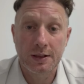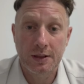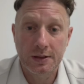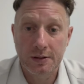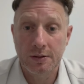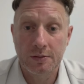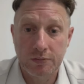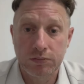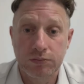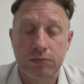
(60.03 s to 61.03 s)
I said,
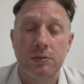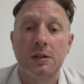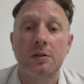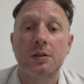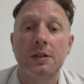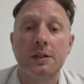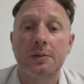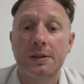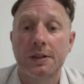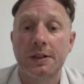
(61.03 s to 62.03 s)
I would like to
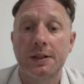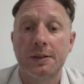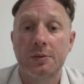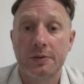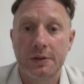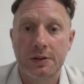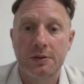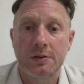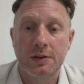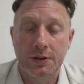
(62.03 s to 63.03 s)
make a car movie,
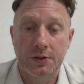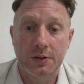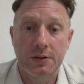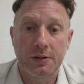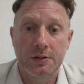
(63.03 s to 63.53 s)
actually.